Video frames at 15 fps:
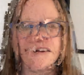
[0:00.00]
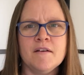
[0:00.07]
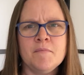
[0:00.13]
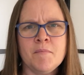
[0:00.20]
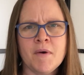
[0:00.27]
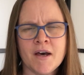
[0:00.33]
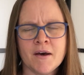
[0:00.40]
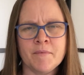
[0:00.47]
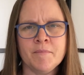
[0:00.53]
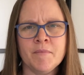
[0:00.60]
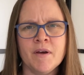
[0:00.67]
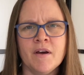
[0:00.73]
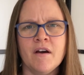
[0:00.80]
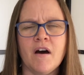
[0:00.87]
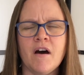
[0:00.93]
mum,
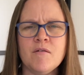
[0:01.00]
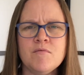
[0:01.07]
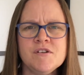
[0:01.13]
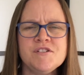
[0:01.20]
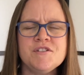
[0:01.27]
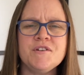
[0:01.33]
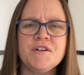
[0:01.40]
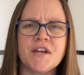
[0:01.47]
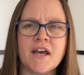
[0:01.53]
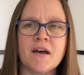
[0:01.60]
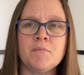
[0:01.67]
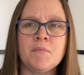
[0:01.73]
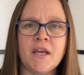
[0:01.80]
I want you to come